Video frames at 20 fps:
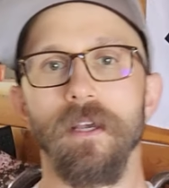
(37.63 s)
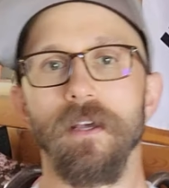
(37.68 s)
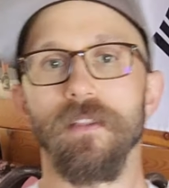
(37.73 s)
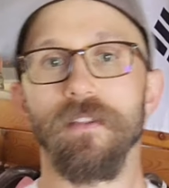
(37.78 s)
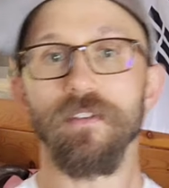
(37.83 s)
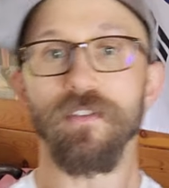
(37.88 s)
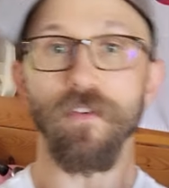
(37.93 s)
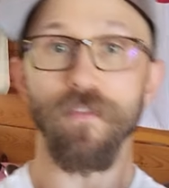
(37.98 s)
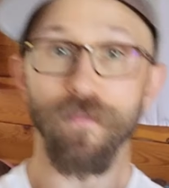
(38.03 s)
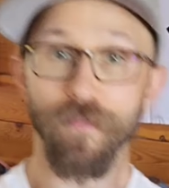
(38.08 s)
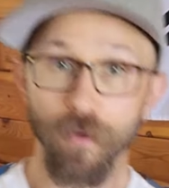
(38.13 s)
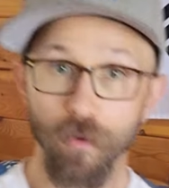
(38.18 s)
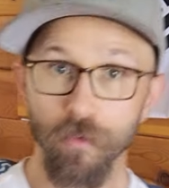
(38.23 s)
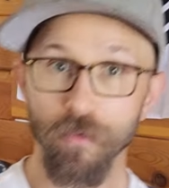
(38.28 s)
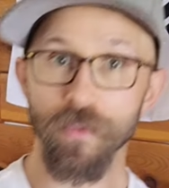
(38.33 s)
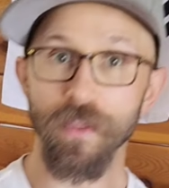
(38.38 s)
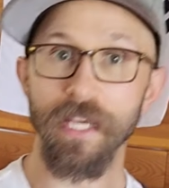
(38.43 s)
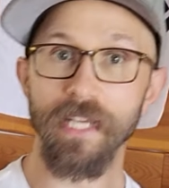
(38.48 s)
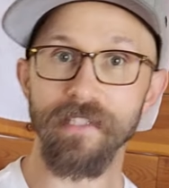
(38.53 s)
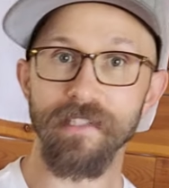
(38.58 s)
There's a few
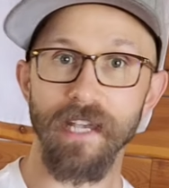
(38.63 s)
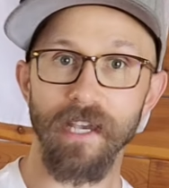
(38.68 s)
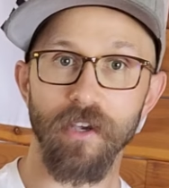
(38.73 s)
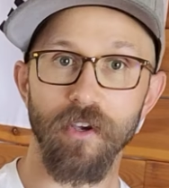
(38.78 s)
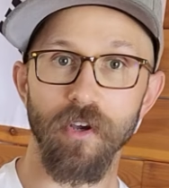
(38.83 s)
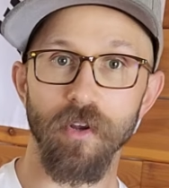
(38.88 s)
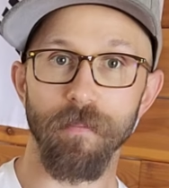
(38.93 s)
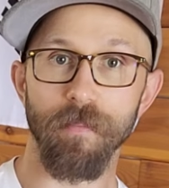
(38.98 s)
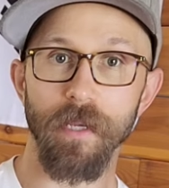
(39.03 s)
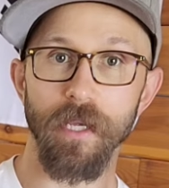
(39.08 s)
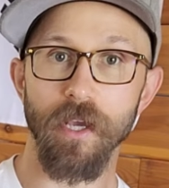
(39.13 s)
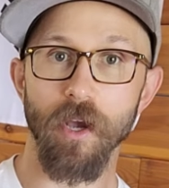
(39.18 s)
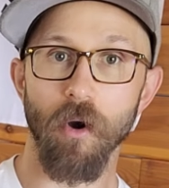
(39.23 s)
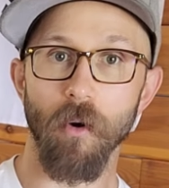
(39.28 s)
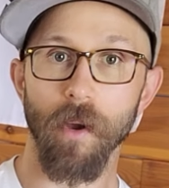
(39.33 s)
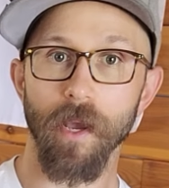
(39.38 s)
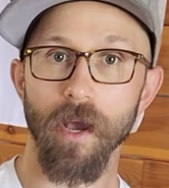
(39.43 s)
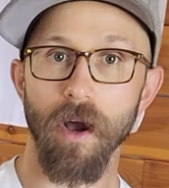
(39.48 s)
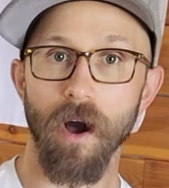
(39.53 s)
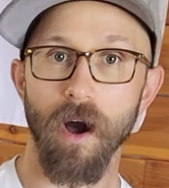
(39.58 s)
things that could be
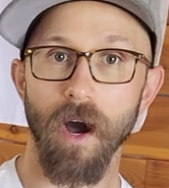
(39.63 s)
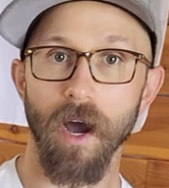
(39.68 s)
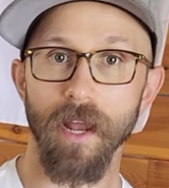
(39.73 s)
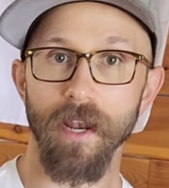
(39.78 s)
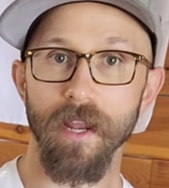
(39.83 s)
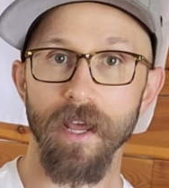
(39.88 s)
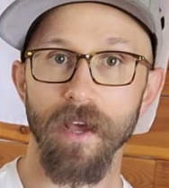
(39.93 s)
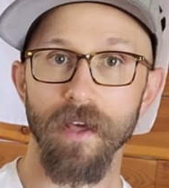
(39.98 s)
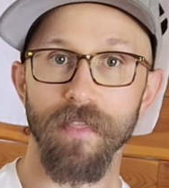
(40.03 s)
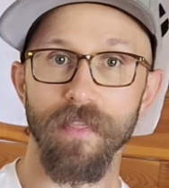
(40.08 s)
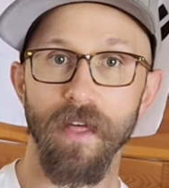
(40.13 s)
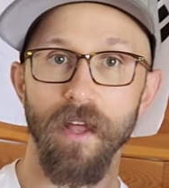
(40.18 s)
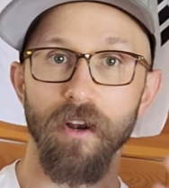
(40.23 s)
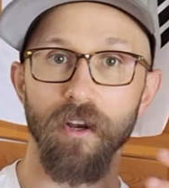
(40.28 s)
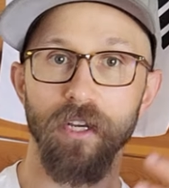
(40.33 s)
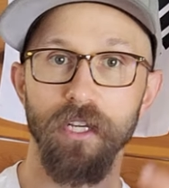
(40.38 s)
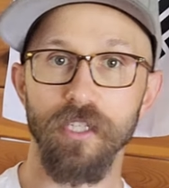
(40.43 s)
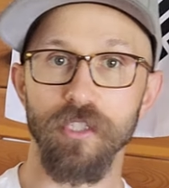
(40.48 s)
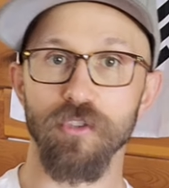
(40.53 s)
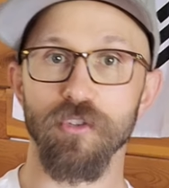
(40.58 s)
going on that are
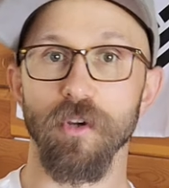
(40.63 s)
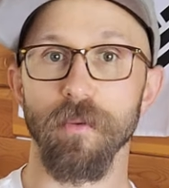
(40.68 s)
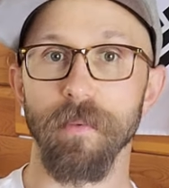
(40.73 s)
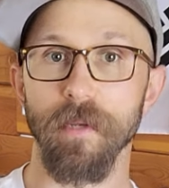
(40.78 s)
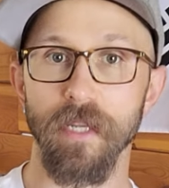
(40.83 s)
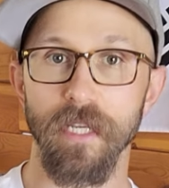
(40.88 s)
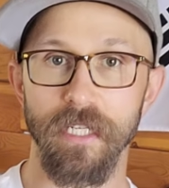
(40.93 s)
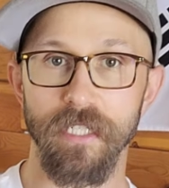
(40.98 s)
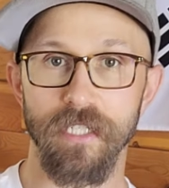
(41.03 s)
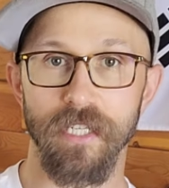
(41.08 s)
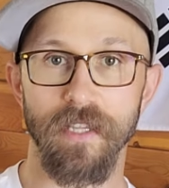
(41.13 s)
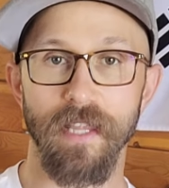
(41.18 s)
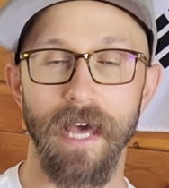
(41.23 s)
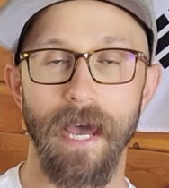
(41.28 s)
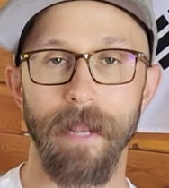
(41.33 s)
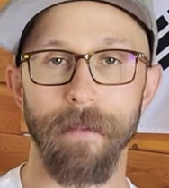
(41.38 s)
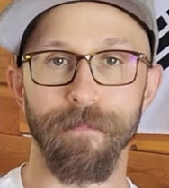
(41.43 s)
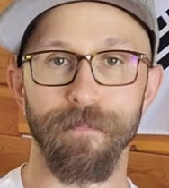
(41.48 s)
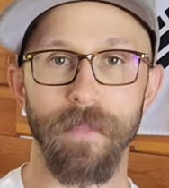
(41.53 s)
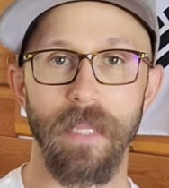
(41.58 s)
contributing to
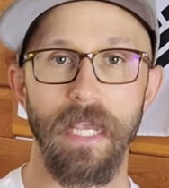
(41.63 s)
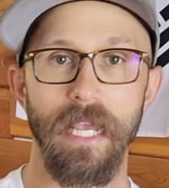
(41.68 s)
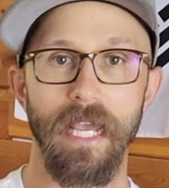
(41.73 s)
that.